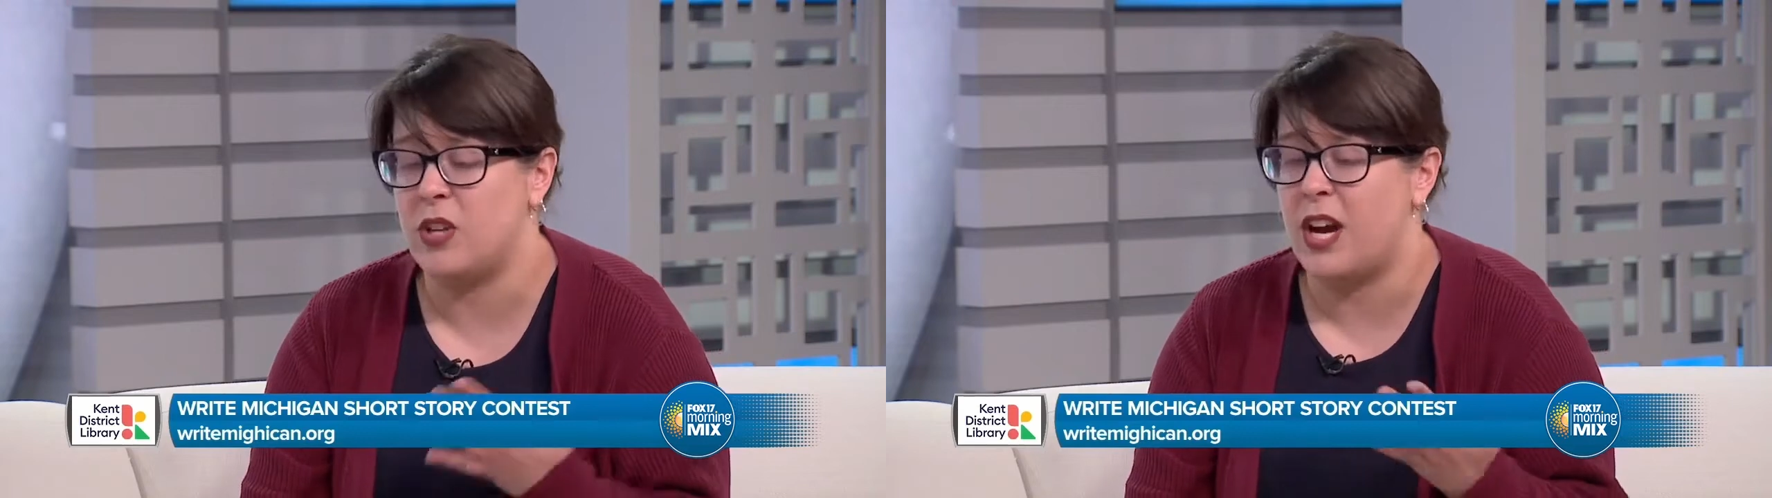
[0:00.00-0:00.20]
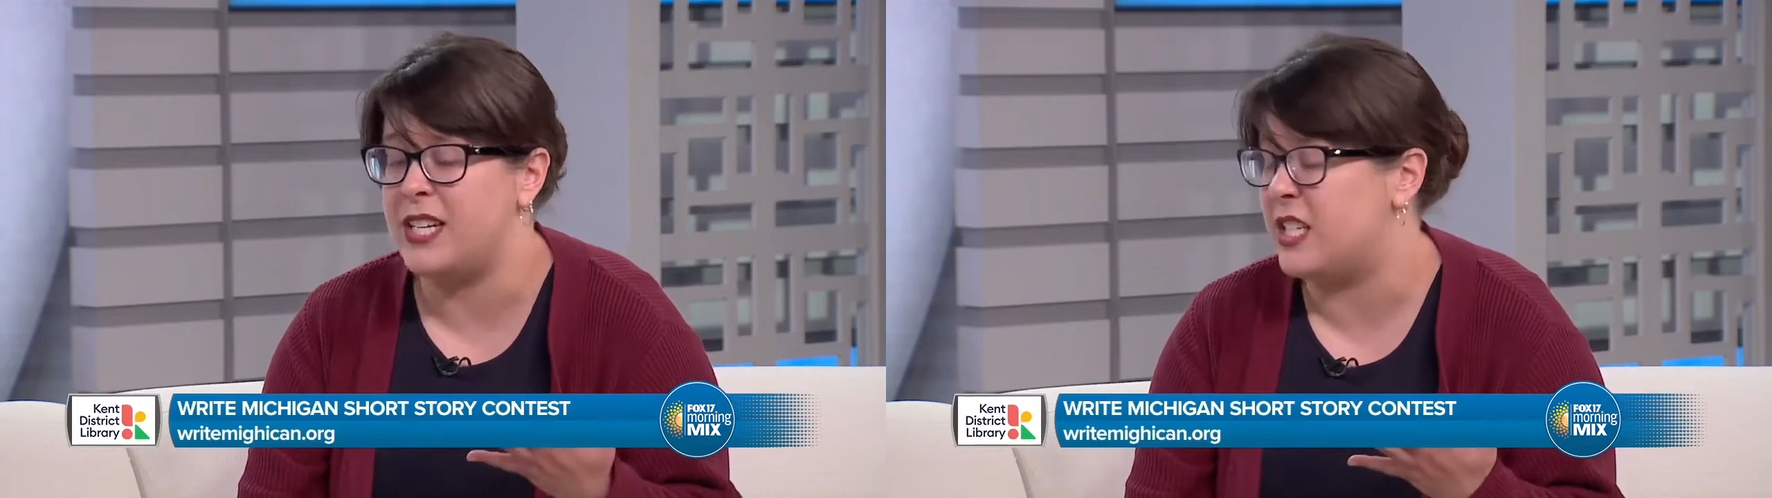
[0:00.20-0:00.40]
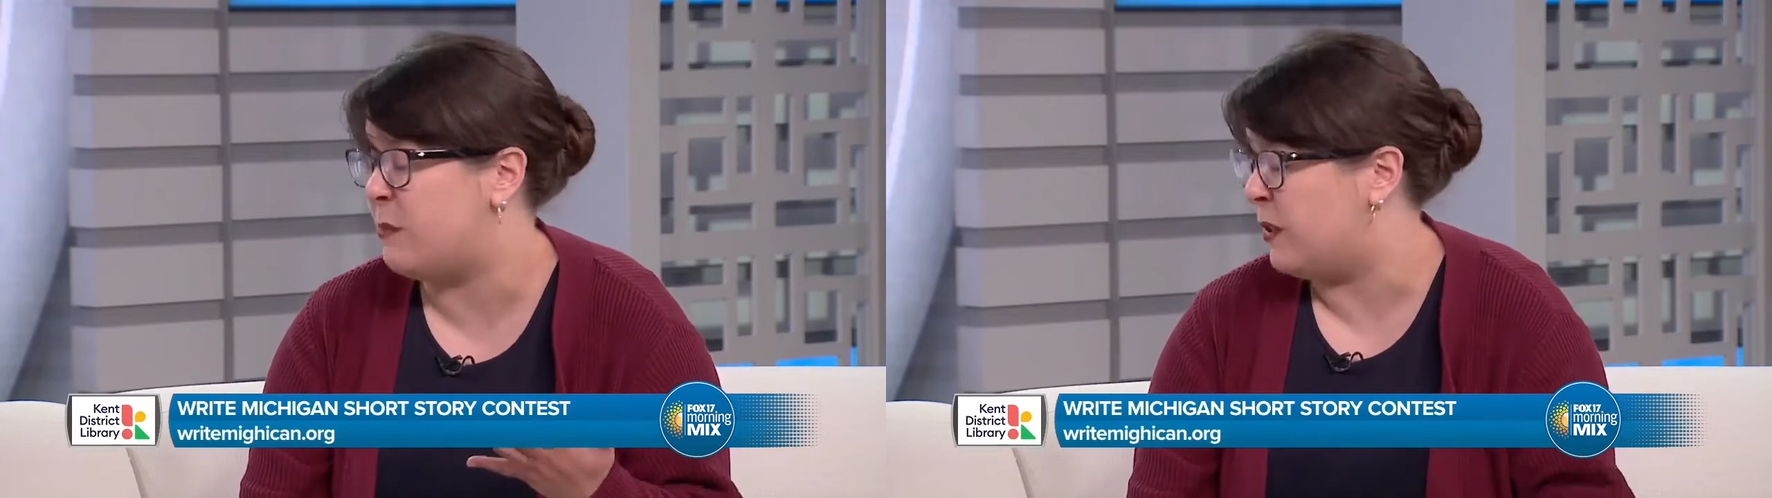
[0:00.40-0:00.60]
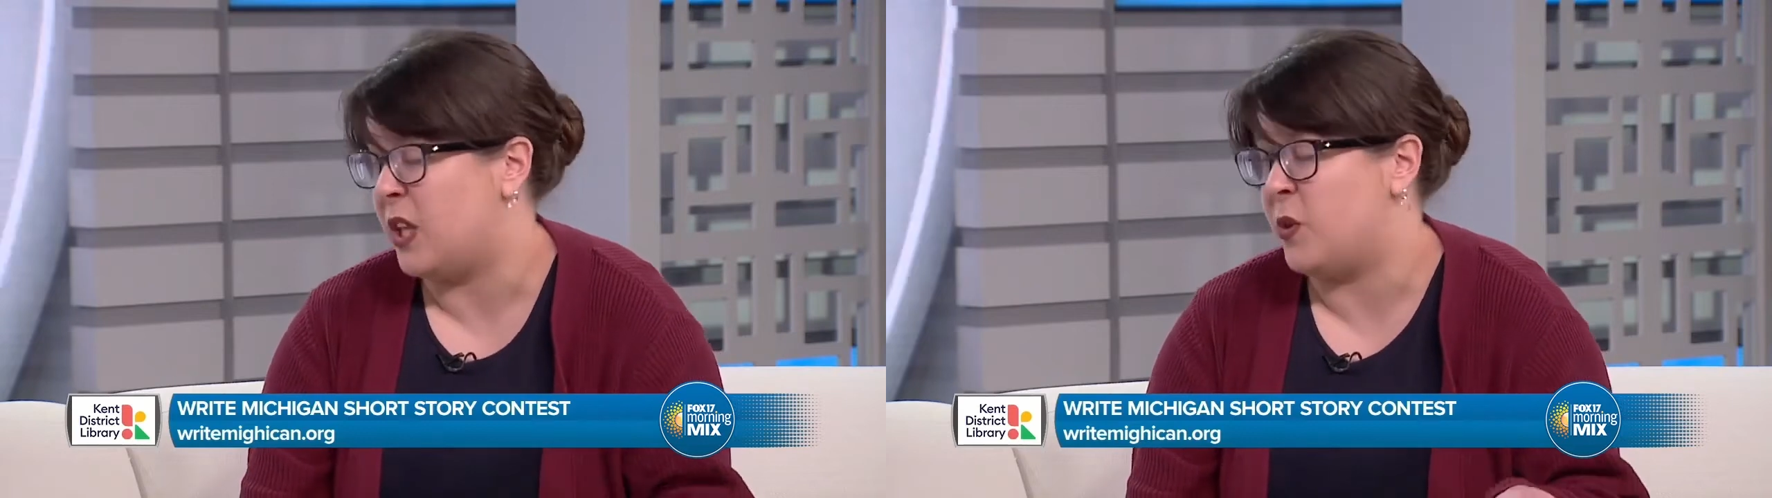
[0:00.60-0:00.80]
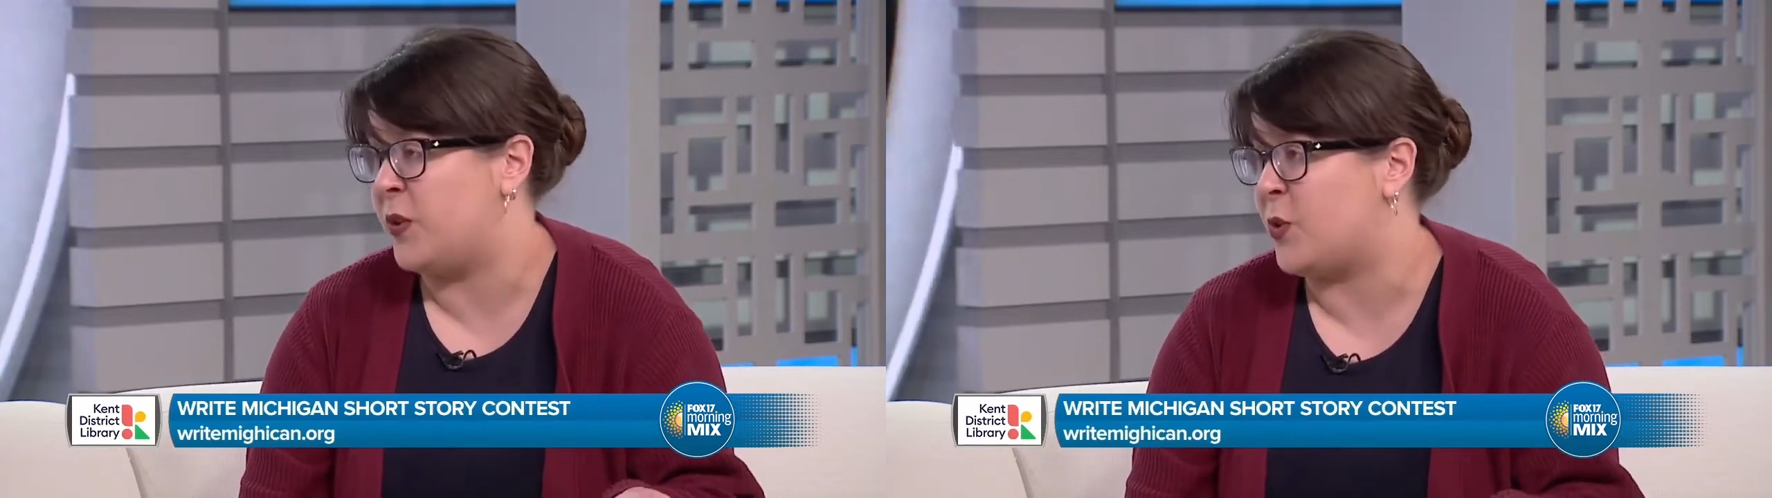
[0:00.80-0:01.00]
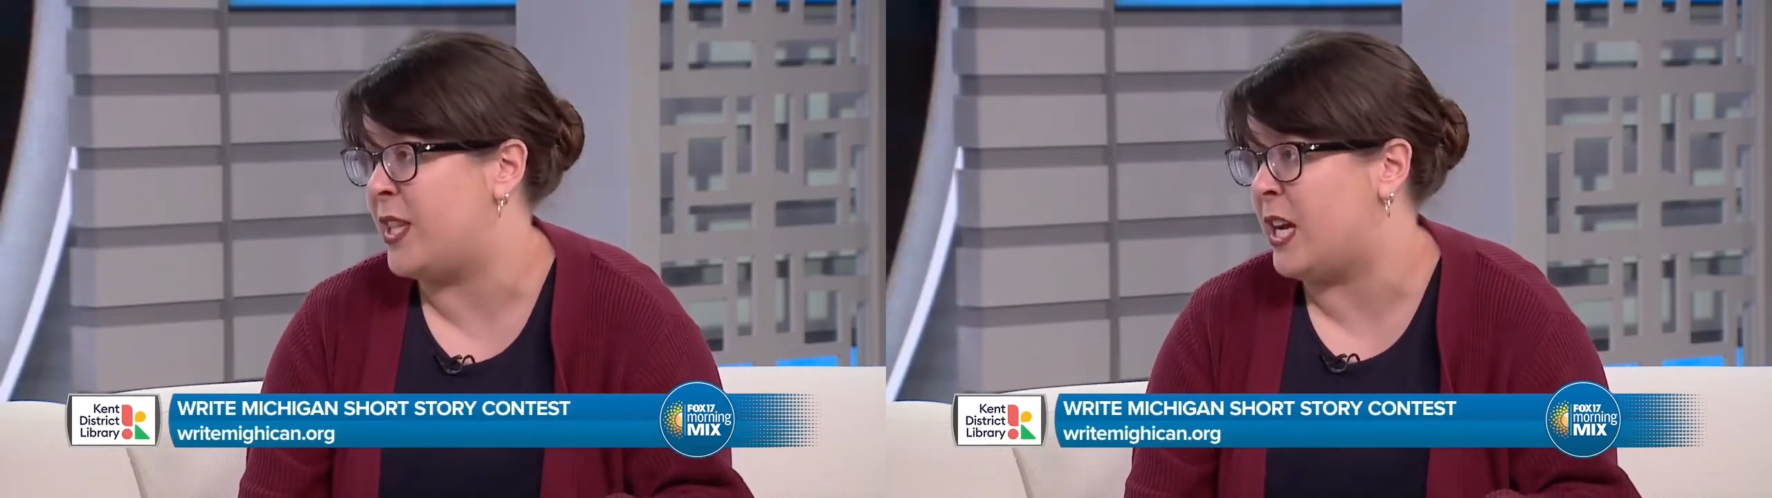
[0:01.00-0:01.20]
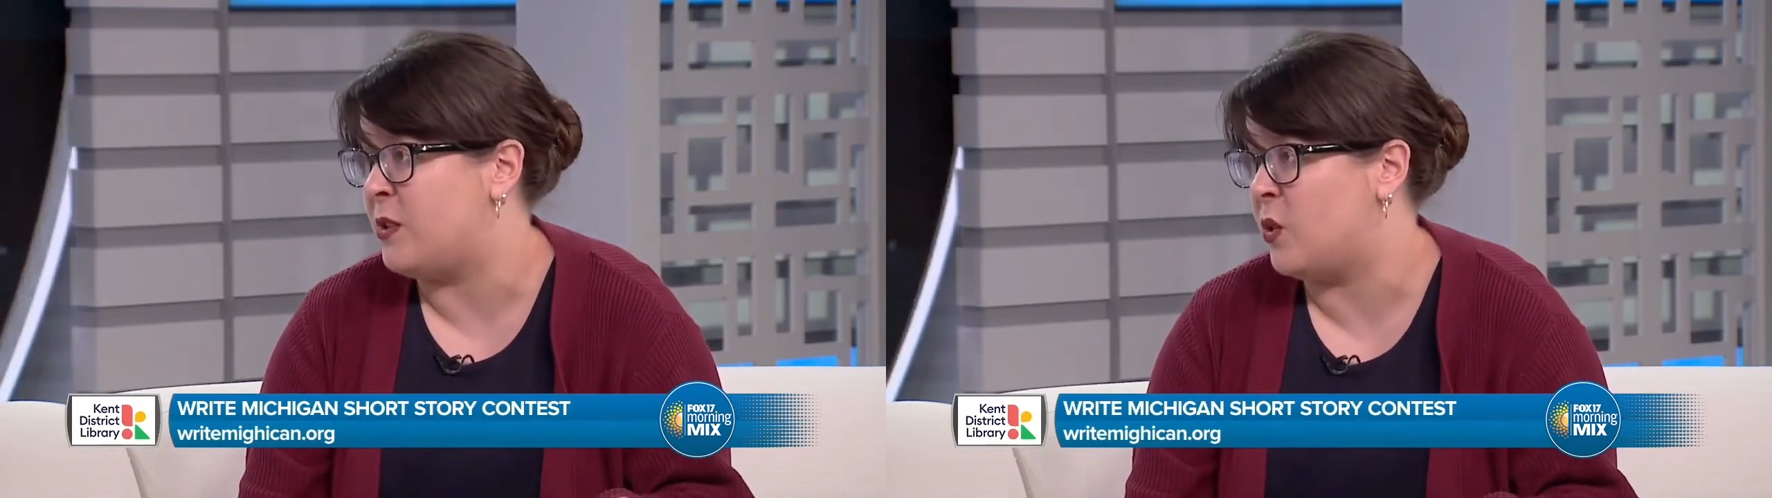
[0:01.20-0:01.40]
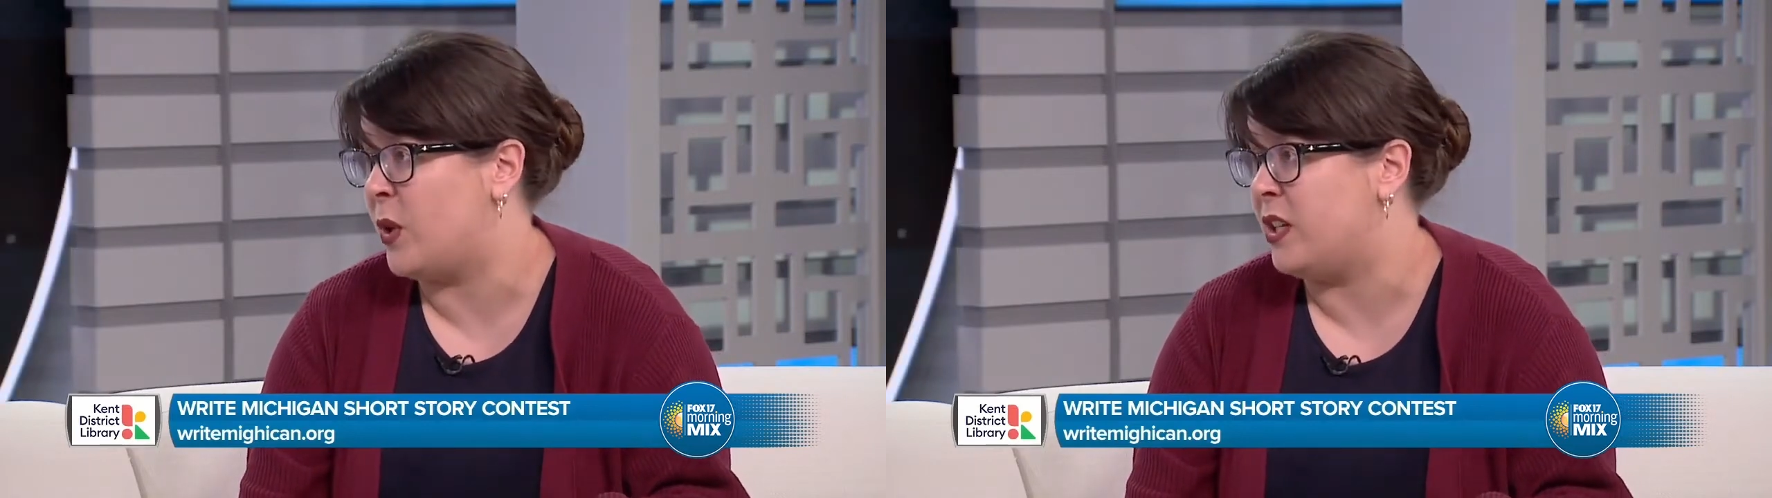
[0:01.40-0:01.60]
long as it's below
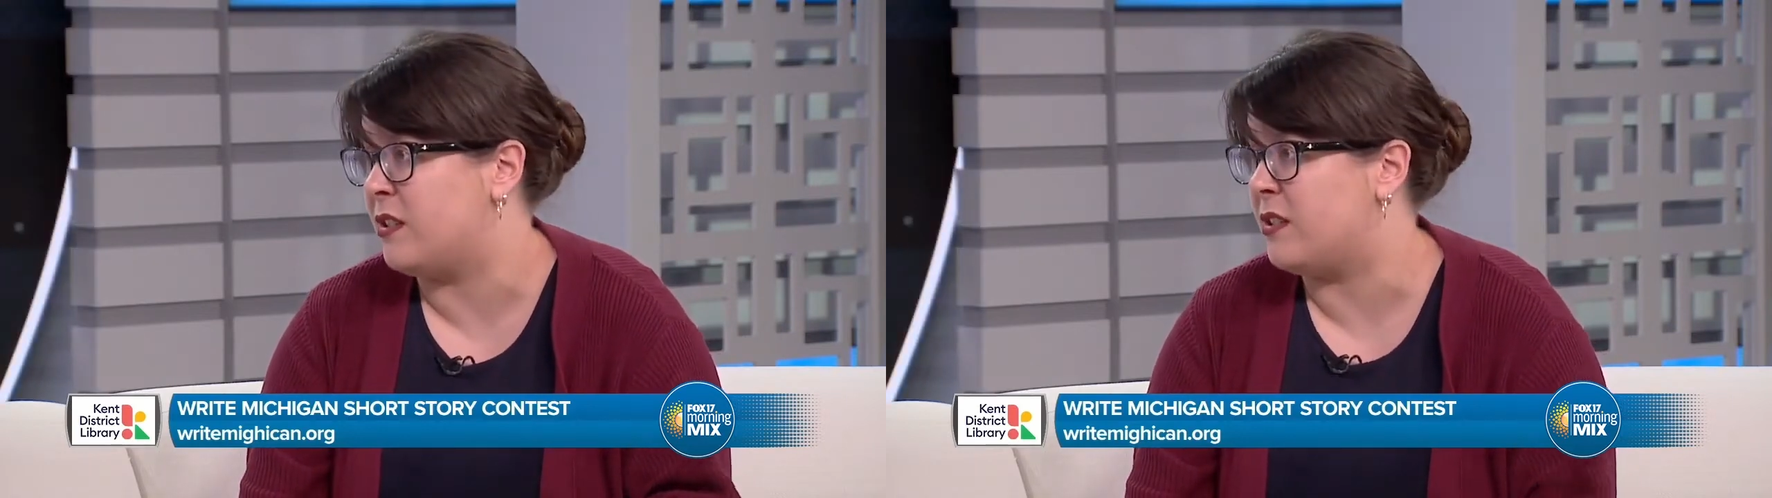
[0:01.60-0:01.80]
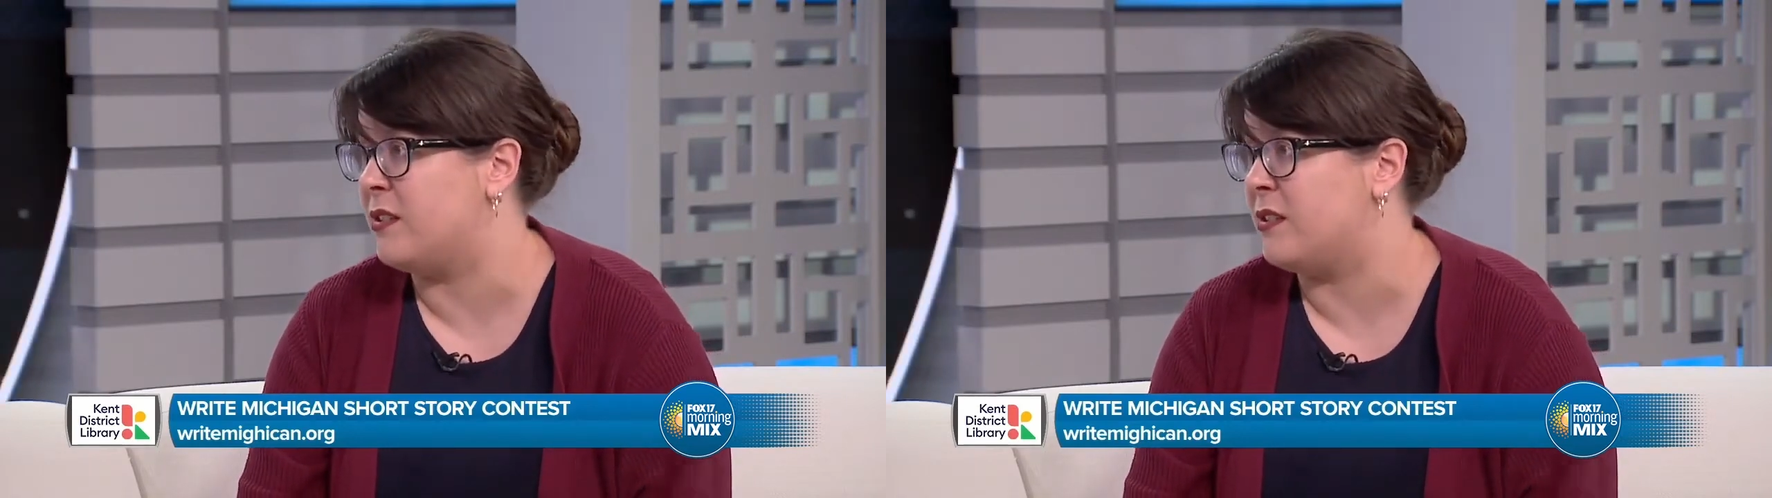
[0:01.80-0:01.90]
3,000 words.